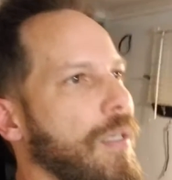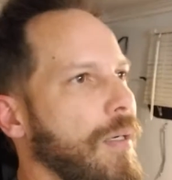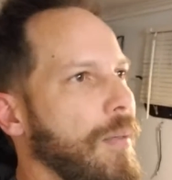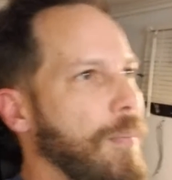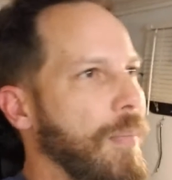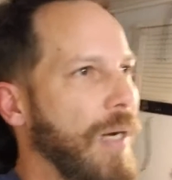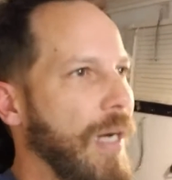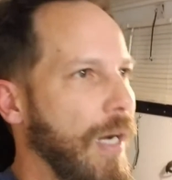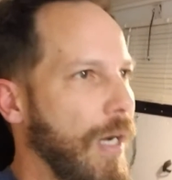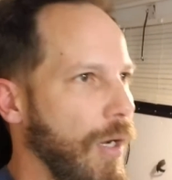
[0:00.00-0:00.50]

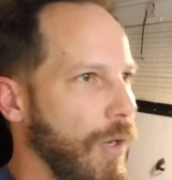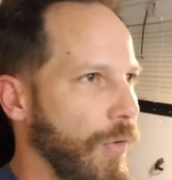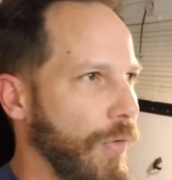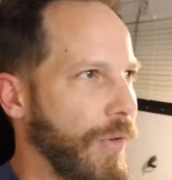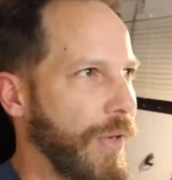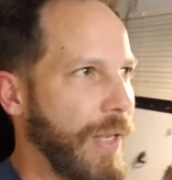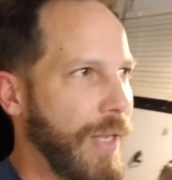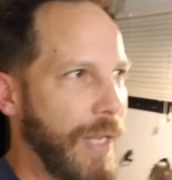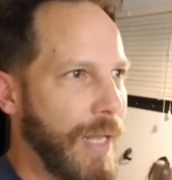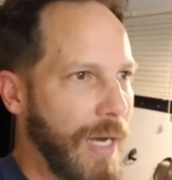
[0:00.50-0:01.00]

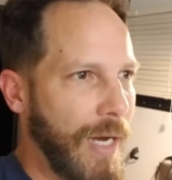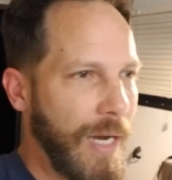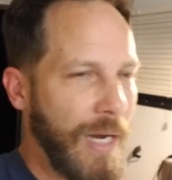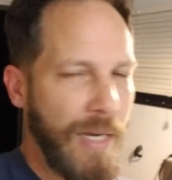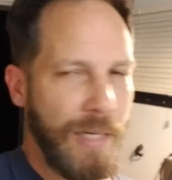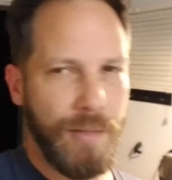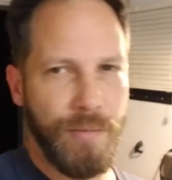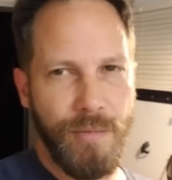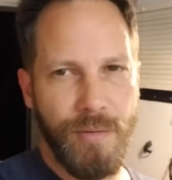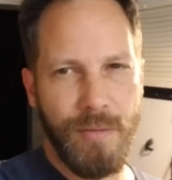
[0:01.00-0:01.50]
About
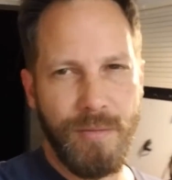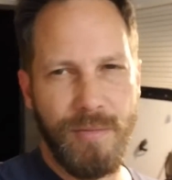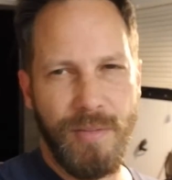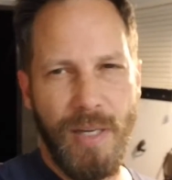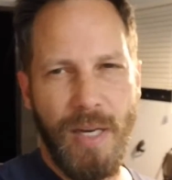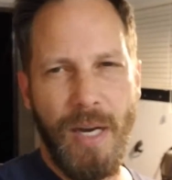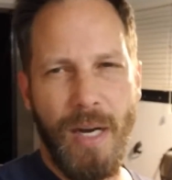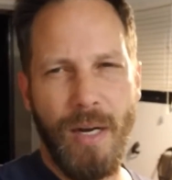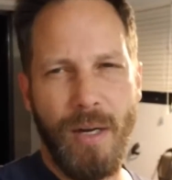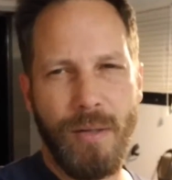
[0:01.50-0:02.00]
nine of the
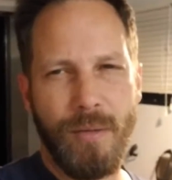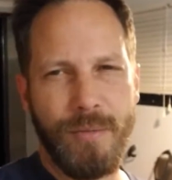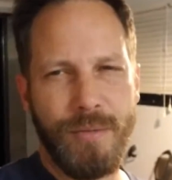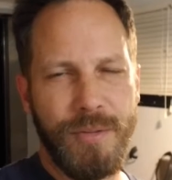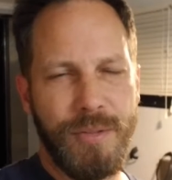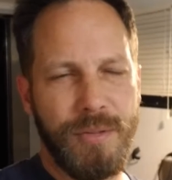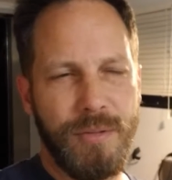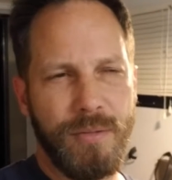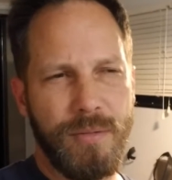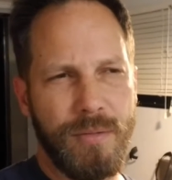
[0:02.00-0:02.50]

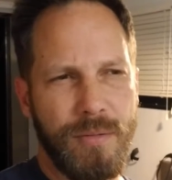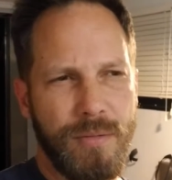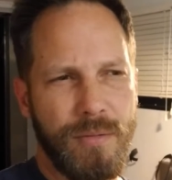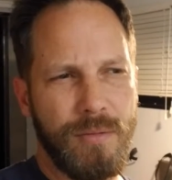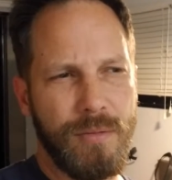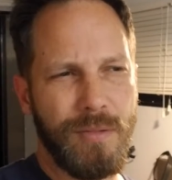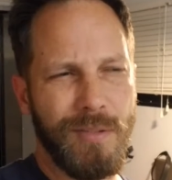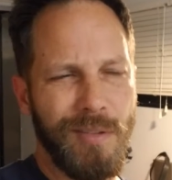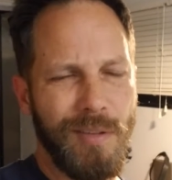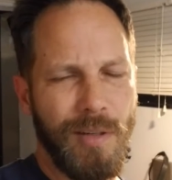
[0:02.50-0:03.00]
valves
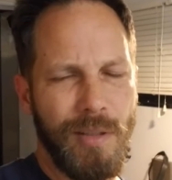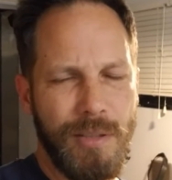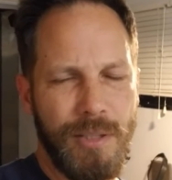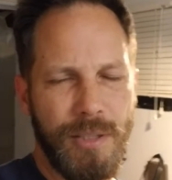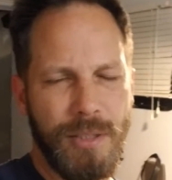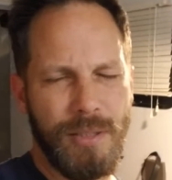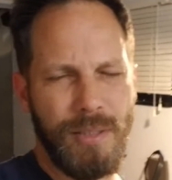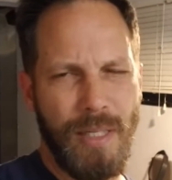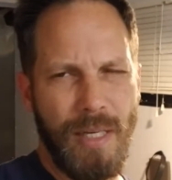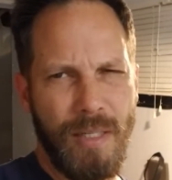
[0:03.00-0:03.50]
are
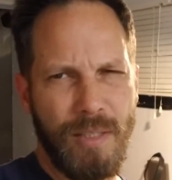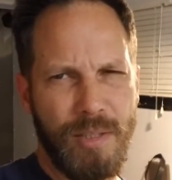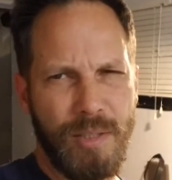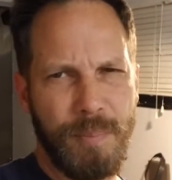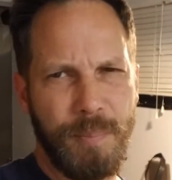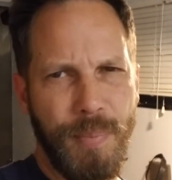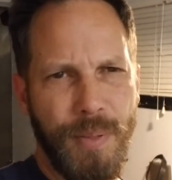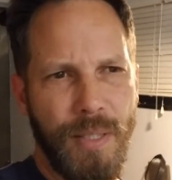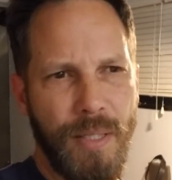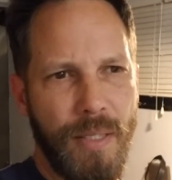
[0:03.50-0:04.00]
just out of
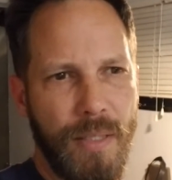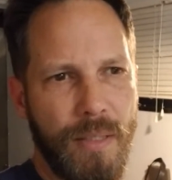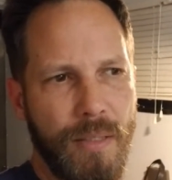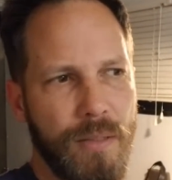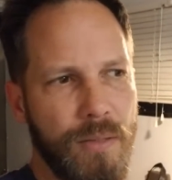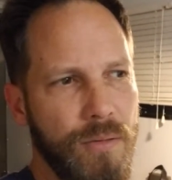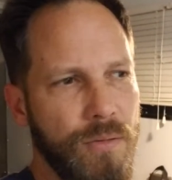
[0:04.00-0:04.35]
spec.